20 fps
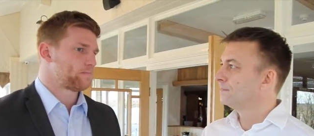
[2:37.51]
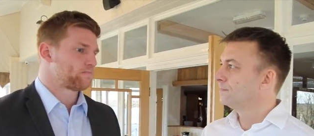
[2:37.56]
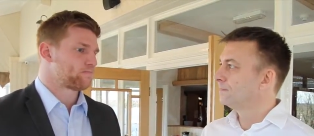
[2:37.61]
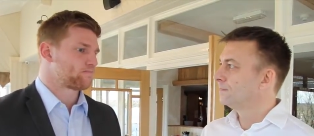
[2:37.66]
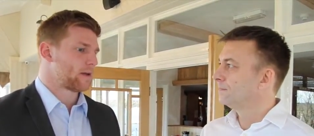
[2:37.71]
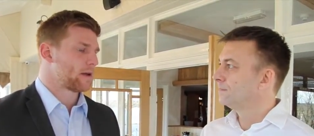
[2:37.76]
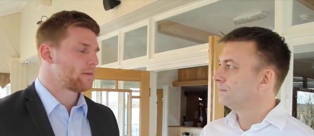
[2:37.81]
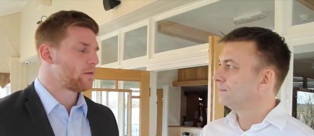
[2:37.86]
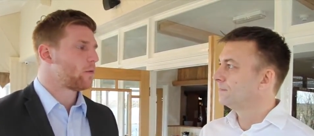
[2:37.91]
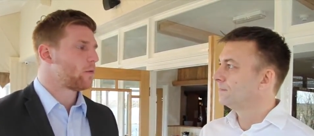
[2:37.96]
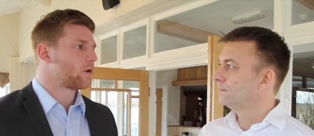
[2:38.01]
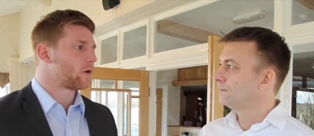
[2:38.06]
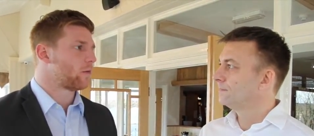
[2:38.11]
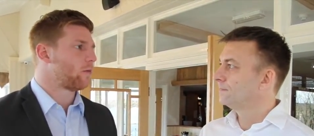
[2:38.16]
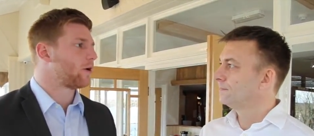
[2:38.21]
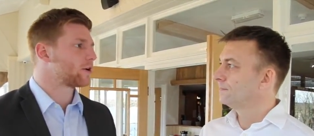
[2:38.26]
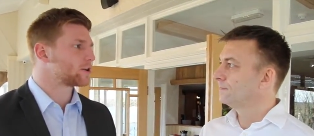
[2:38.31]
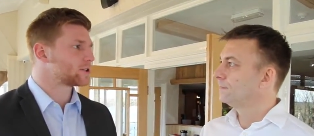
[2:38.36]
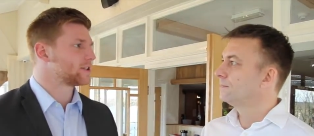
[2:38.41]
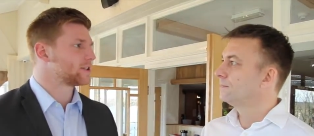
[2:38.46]
Speaker 1: People want to
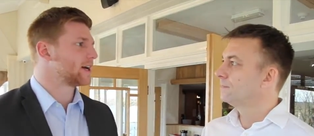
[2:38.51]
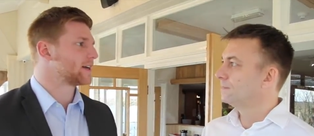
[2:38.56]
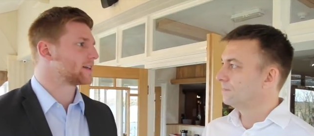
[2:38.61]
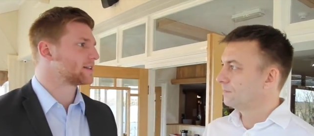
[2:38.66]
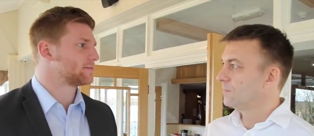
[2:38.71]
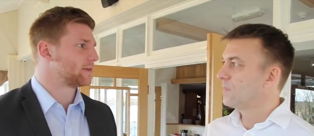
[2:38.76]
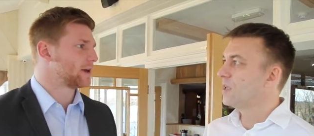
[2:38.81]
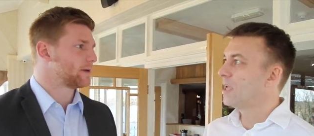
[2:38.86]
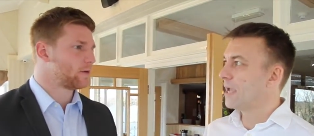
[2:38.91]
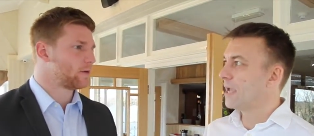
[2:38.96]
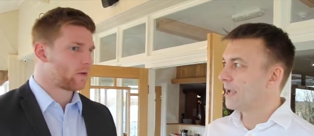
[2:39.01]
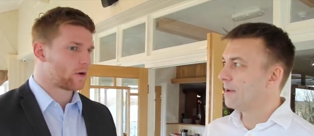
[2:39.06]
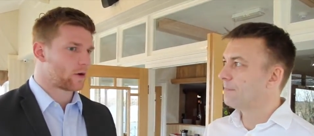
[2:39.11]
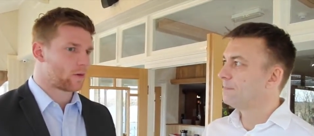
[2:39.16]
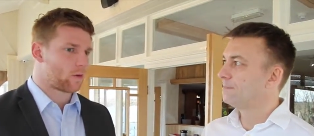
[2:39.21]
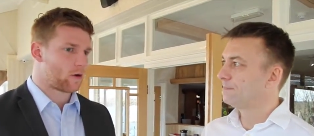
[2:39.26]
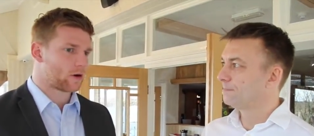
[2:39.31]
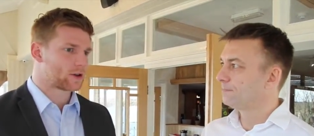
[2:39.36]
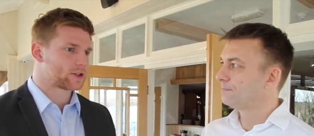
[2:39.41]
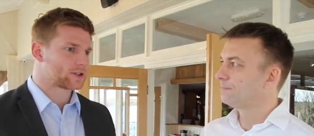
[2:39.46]
watch that. People yeah. want to
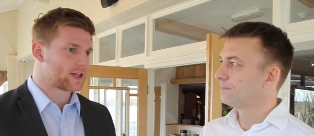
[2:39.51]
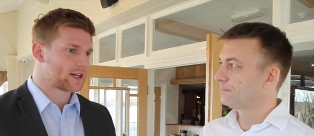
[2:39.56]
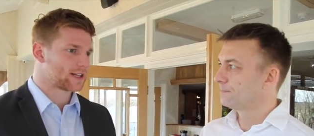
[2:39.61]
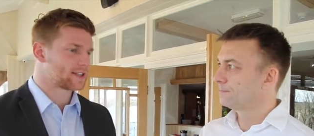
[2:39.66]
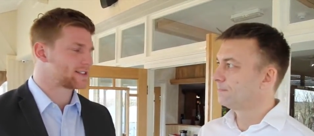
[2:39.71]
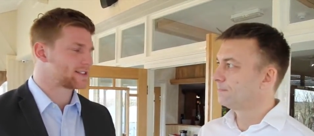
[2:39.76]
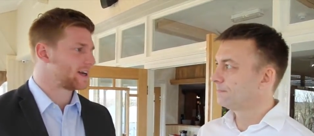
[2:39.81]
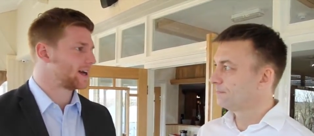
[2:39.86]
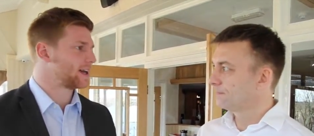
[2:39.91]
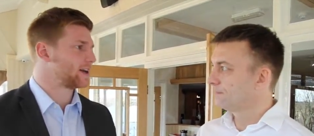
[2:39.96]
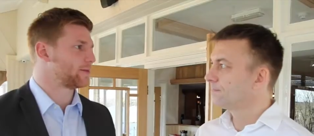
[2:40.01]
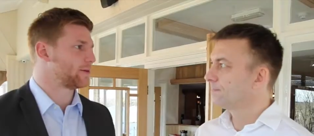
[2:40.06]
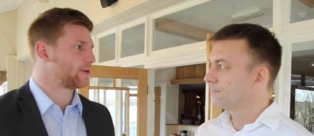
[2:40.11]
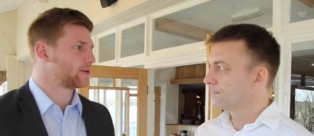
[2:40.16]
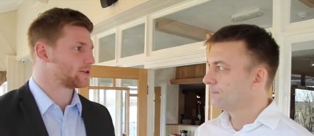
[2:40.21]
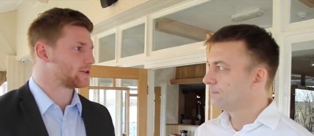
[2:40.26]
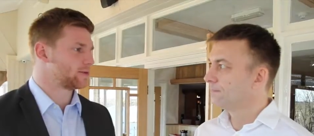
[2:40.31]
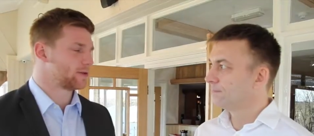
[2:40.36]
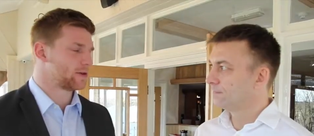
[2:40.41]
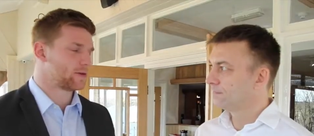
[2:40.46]
watch that style of
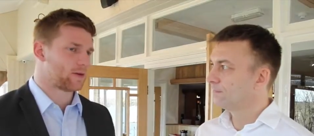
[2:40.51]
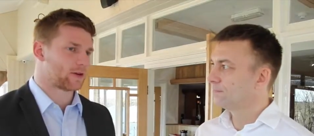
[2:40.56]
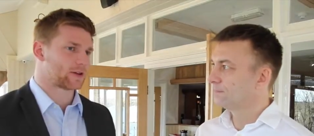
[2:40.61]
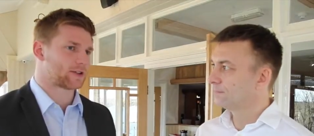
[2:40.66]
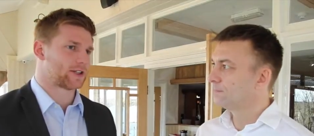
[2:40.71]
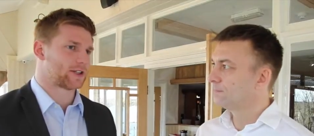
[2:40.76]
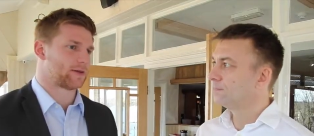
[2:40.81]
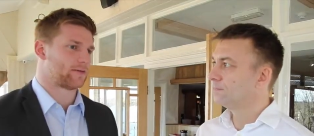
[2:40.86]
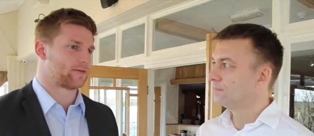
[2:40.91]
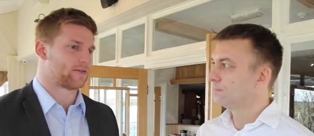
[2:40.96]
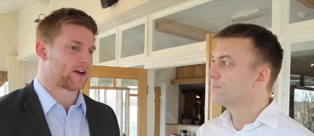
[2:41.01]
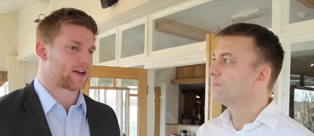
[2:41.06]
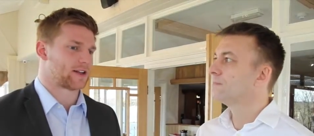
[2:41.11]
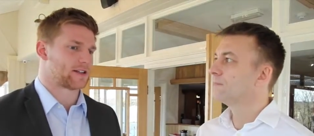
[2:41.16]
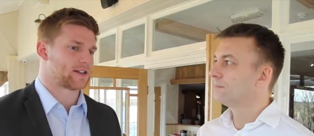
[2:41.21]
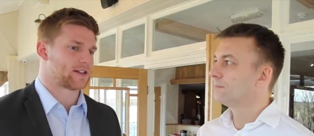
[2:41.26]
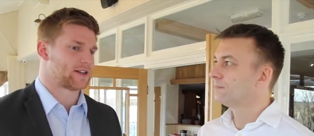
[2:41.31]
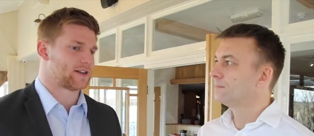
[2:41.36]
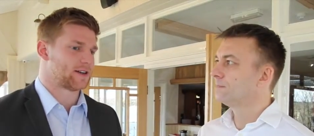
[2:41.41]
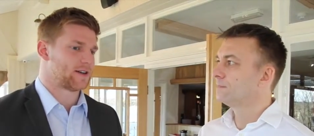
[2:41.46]
boxing. They want to watch them fights,
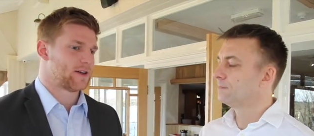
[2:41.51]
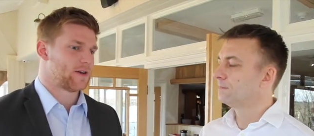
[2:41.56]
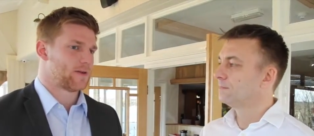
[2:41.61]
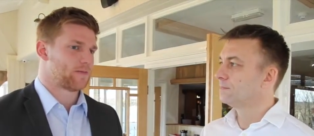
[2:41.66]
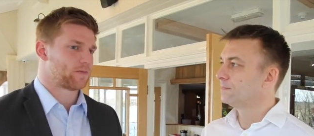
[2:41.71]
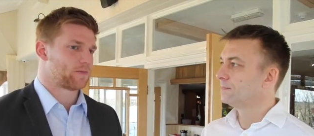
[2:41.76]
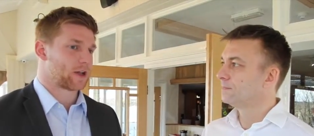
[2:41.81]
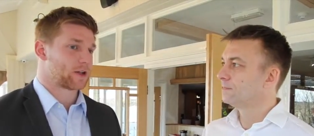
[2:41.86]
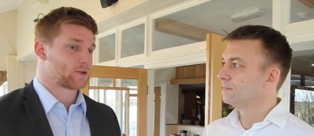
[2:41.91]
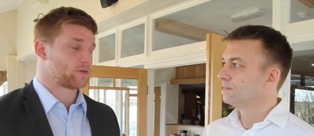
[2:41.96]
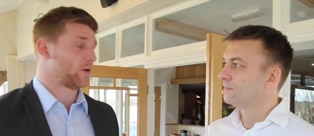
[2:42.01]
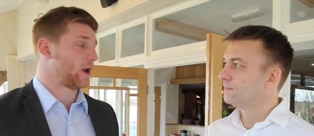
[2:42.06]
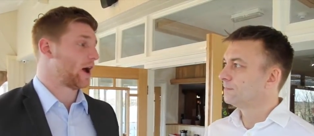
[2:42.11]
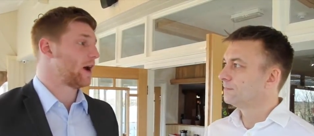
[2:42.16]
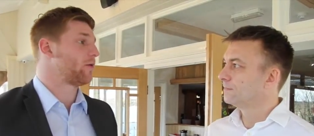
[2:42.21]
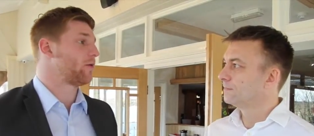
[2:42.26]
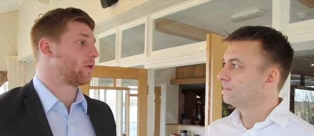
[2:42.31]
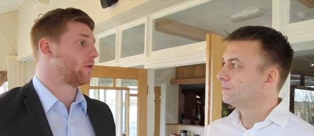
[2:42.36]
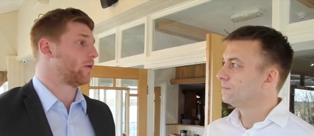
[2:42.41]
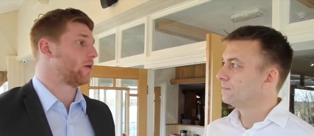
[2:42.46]
and it's what I
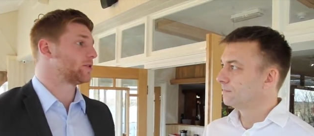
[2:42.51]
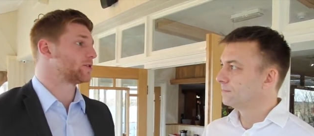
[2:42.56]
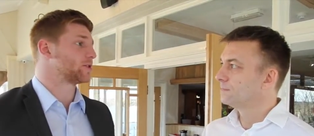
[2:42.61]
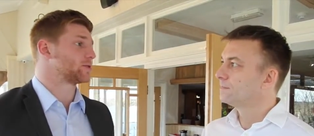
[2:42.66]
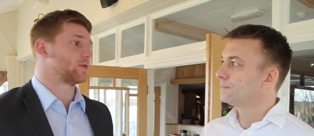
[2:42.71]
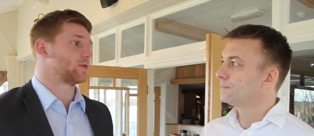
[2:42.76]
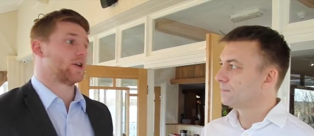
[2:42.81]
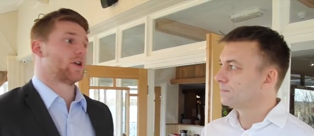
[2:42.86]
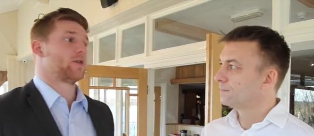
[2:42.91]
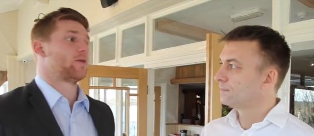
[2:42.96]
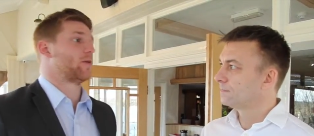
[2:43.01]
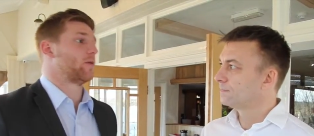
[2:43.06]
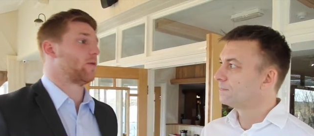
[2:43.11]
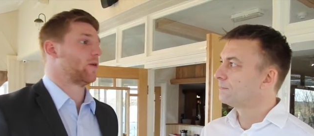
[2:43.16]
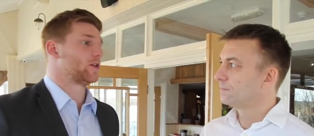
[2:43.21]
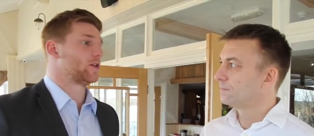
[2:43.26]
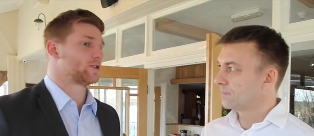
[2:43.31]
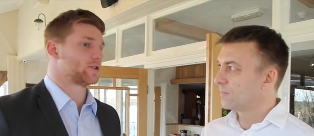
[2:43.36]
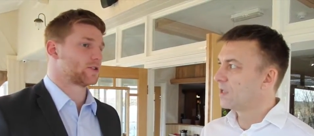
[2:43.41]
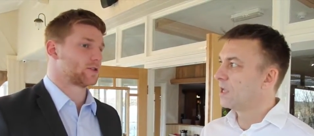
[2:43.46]
want to watch. It's what you want to
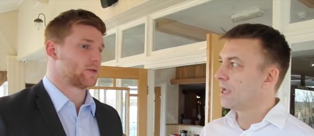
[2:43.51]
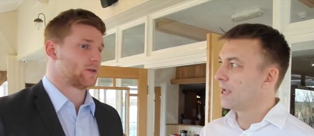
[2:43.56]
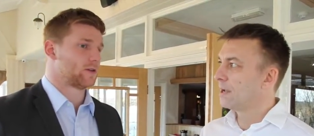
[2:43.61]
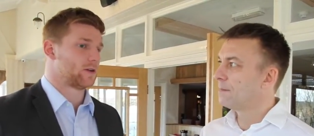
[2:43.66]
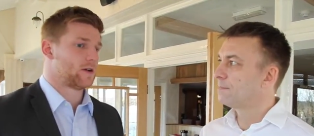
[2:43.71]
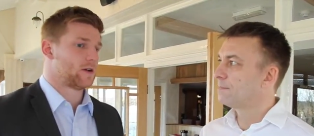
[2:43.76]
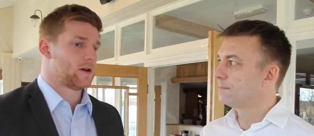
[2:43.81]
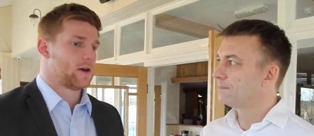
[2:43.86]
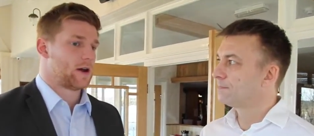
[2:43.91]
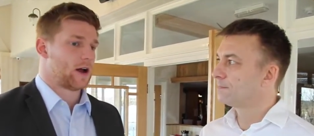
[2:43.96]
watch. So, yeah.